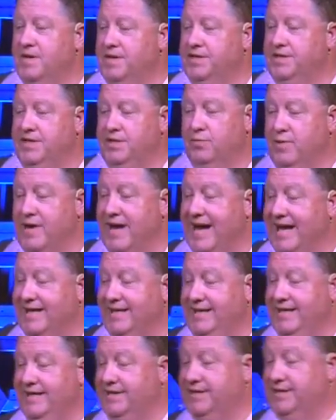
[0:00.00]
See, the
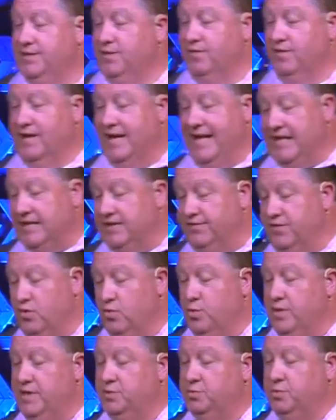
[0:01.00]
reality is over the last few
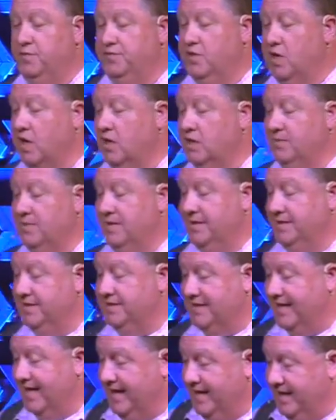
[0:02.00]
weeks, we've talked about
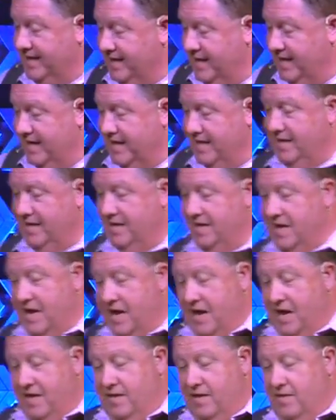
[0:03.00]
this idea
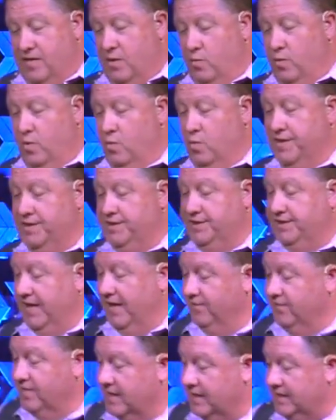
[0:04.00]
that we want to
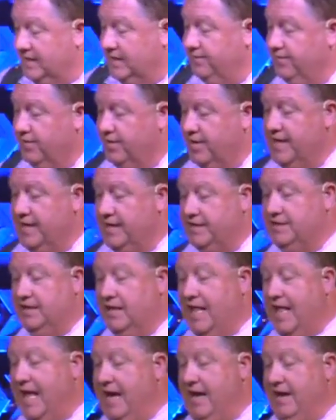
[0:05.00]
save nothing for the next
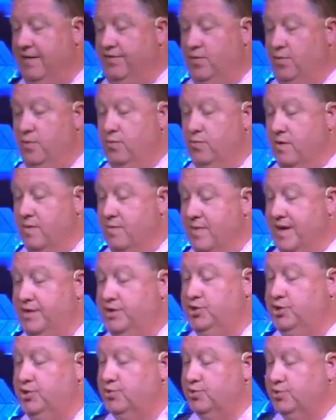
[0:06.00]
life, that we want to make
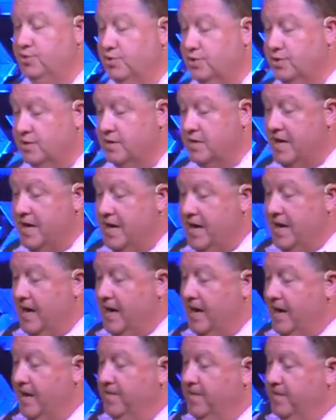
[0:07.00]
sure
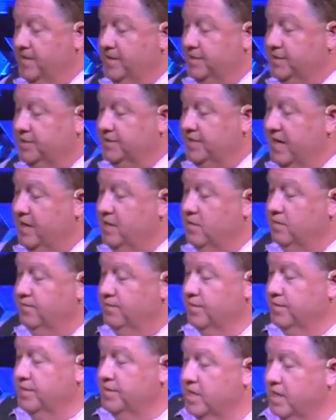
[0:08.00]
that the standard
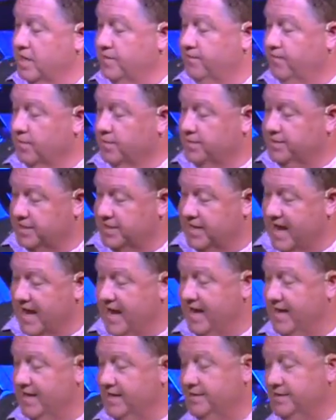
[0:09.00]
for
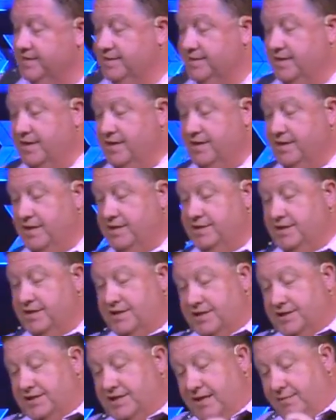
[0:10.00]
today isn't
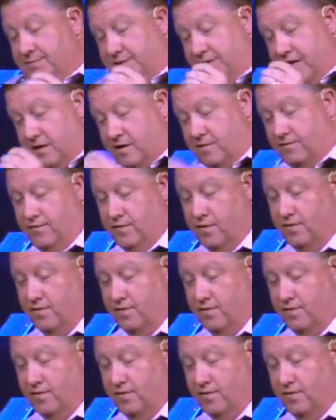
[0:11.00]
the same standard